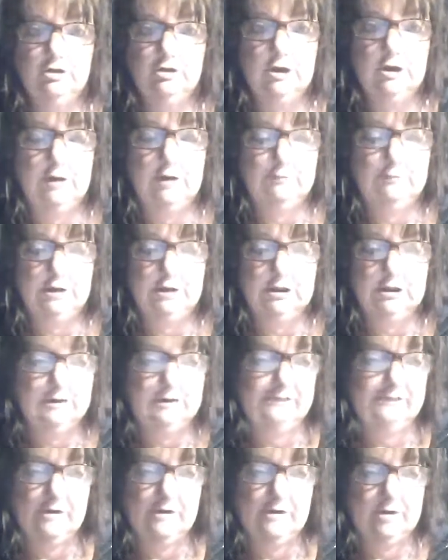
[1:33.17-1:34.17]
not be
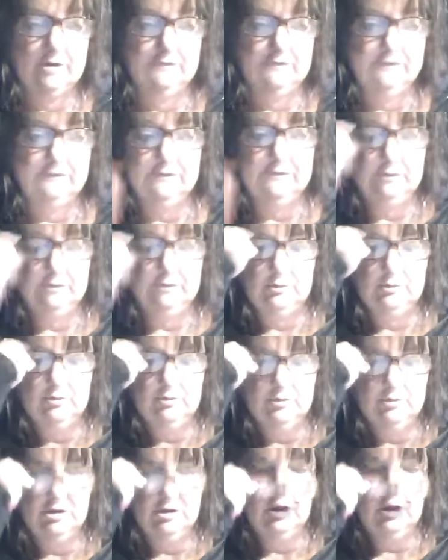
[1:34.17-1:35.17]
this hard to do
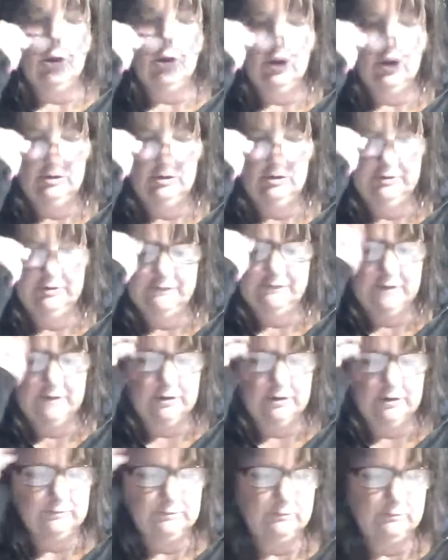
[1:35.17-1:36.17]
all the
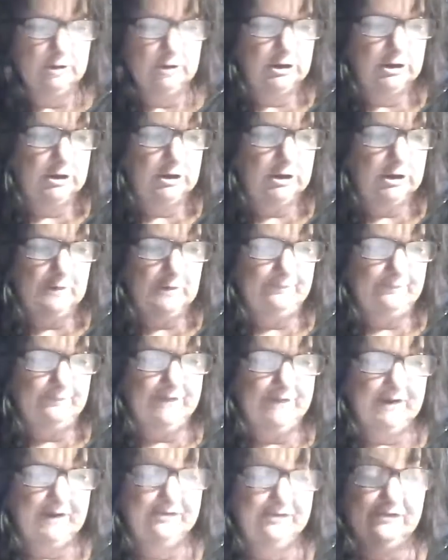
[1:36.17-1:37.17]
time.
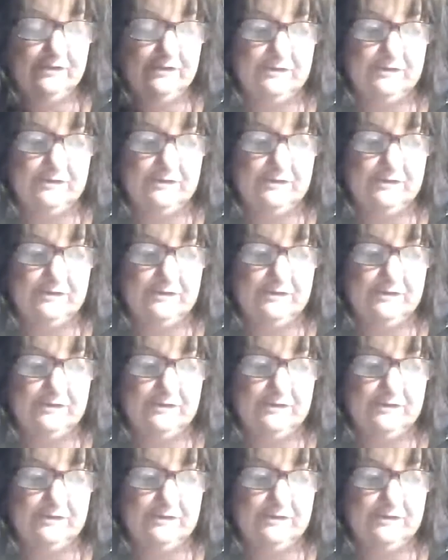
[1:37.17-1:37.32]
Taxes